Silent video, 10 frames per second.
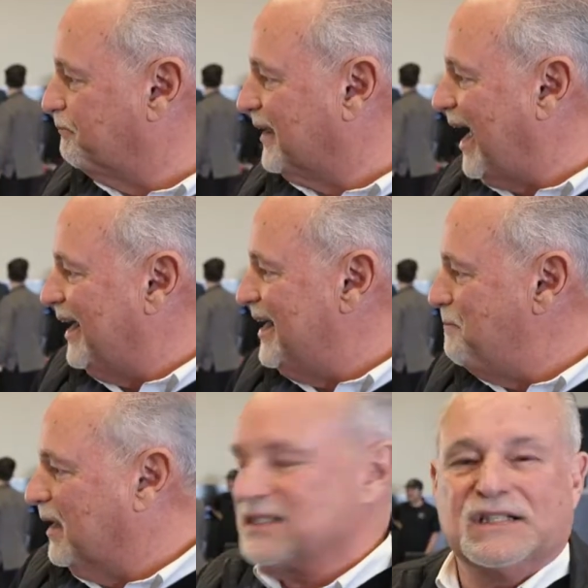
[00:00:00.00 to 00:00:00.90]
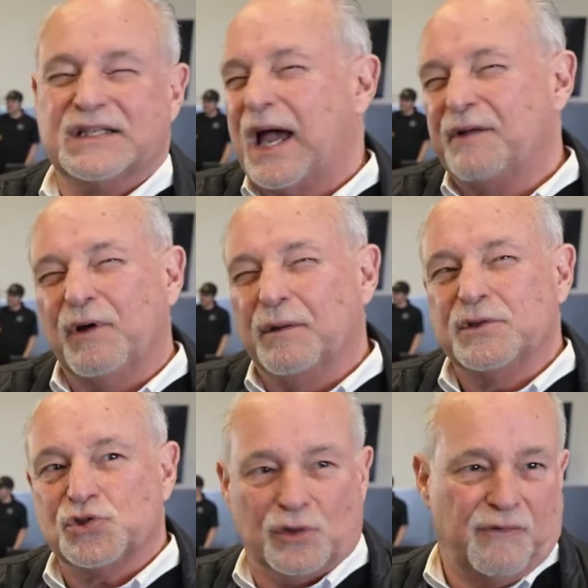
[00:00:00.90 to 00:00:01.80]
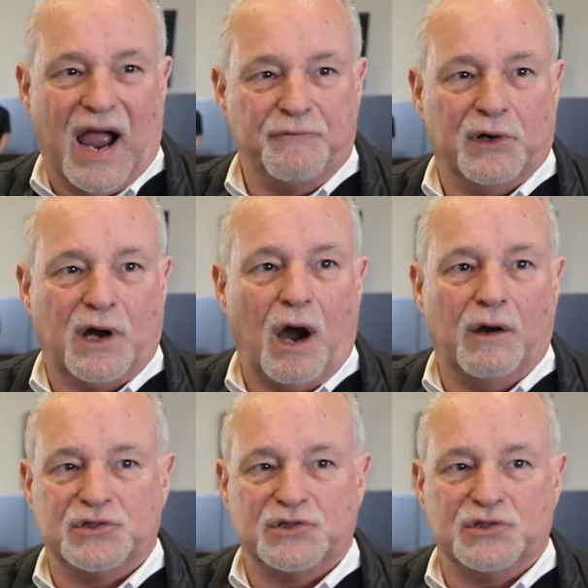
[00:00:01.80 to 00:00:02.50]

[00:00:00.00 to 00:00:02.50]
kind of neat because it's kind of a survivor car.